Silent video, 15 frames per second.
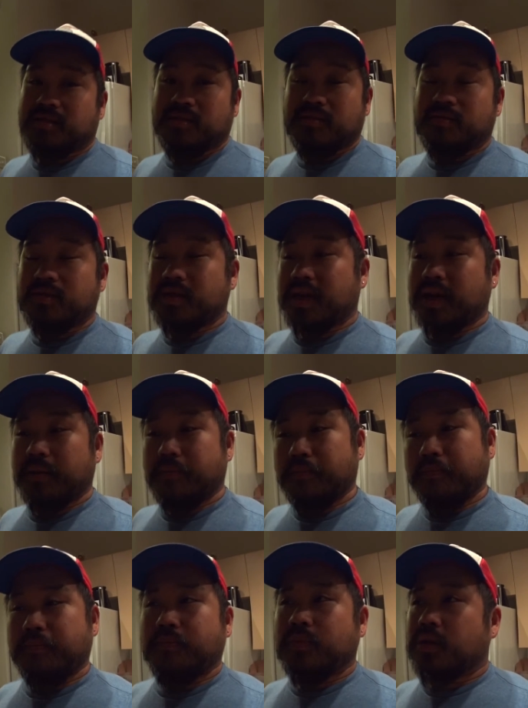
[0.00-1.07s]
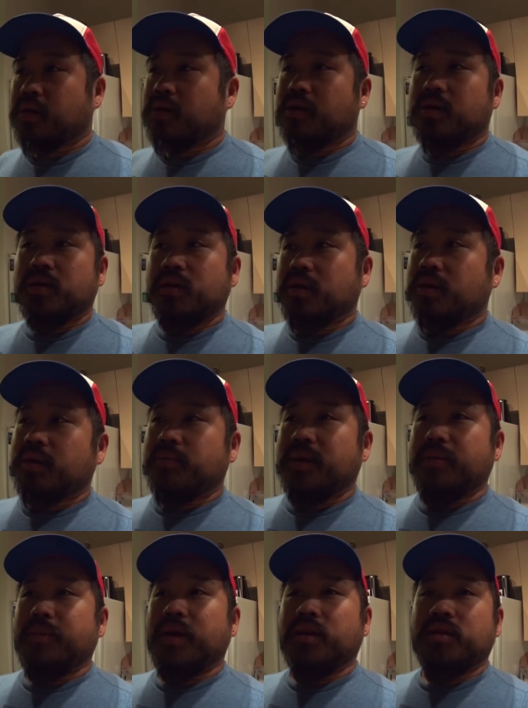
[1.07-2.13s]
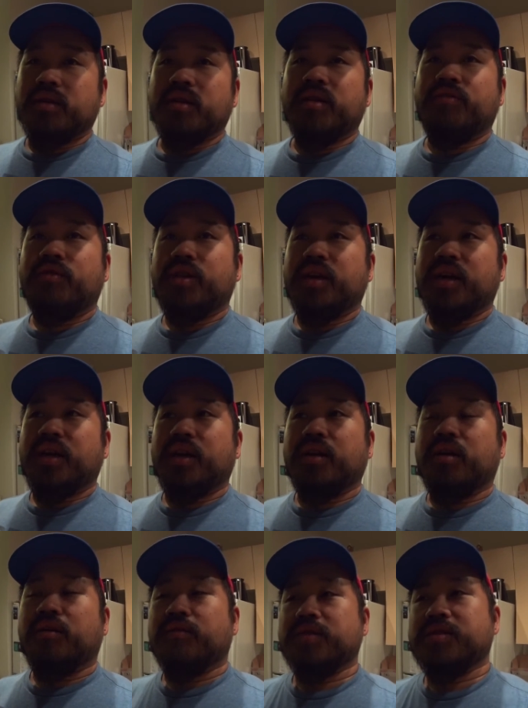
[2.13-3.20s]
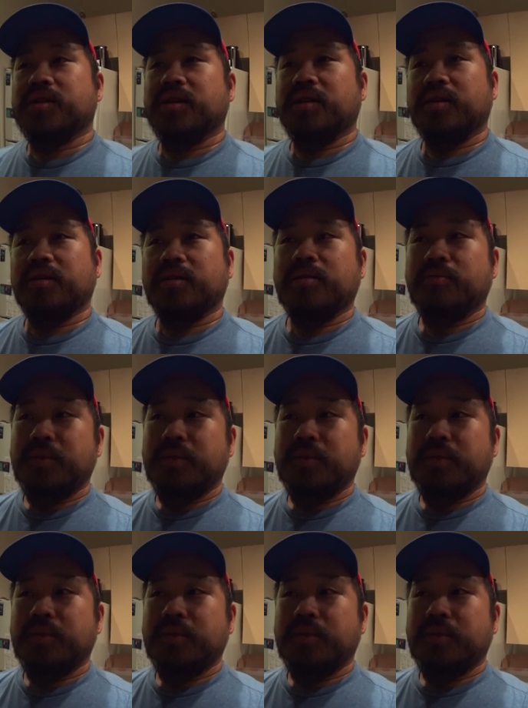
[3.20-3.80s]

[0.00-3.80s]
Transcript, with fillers: It was like I made a delivery, and then all of a sudden,